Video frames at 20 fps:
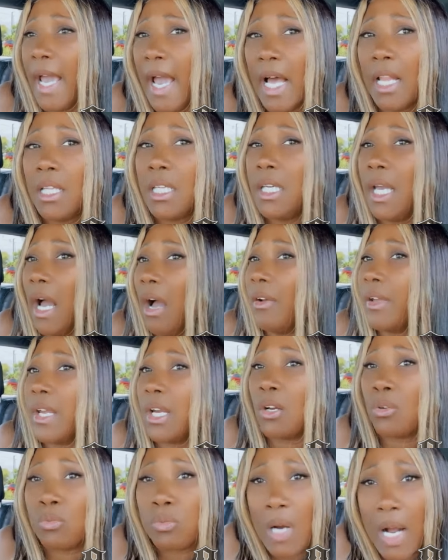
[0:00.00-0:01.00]
Callie out
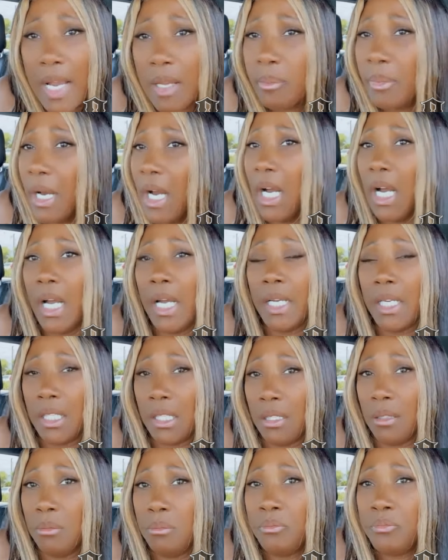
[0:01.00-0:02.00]
here right
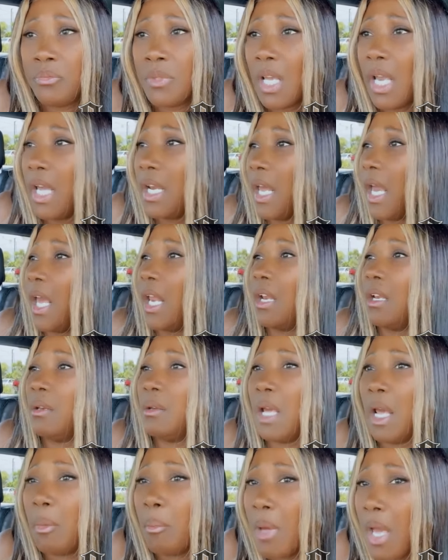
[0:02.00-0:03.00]
behind him. And, they,
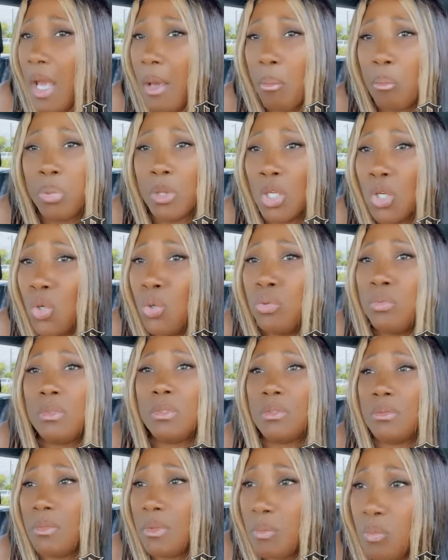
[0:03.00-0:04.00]
and and Blue,
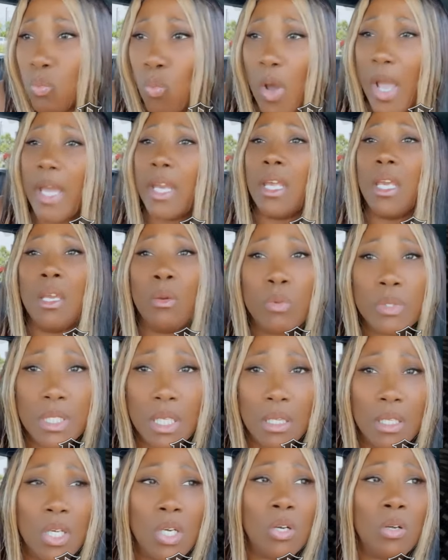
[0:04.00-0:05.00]
wait, he
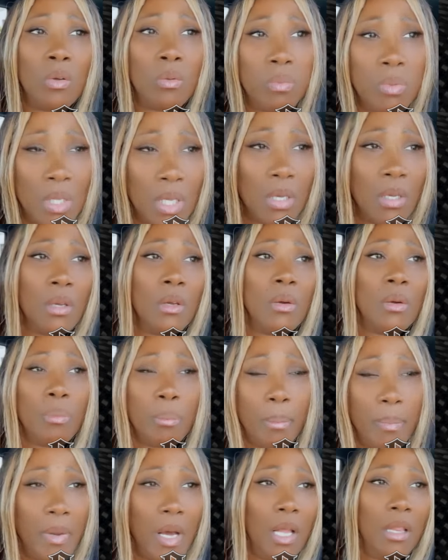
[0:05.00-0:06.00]
was a little
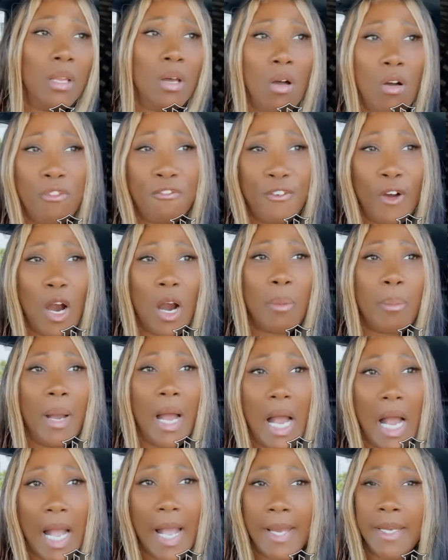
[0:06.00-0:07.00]
a little far
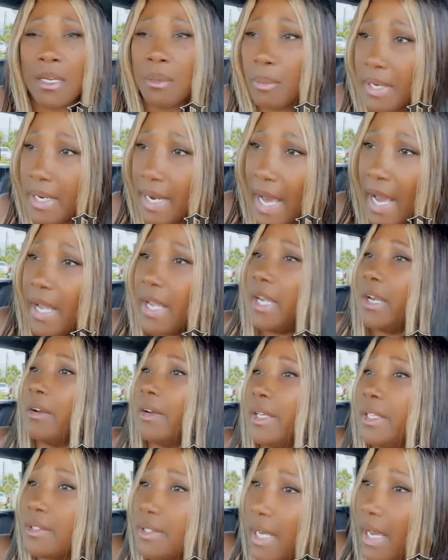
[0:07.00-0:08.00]
behind him, but now
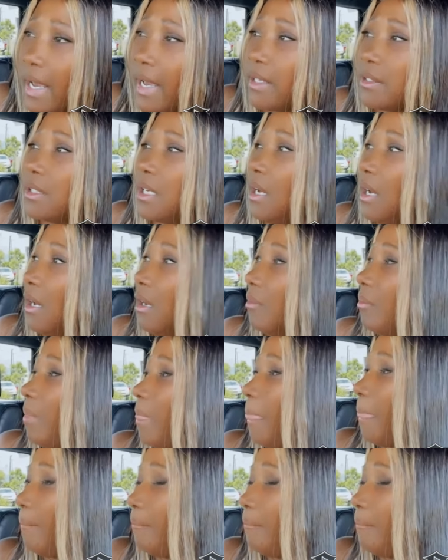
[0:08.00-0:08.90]
here his ass come.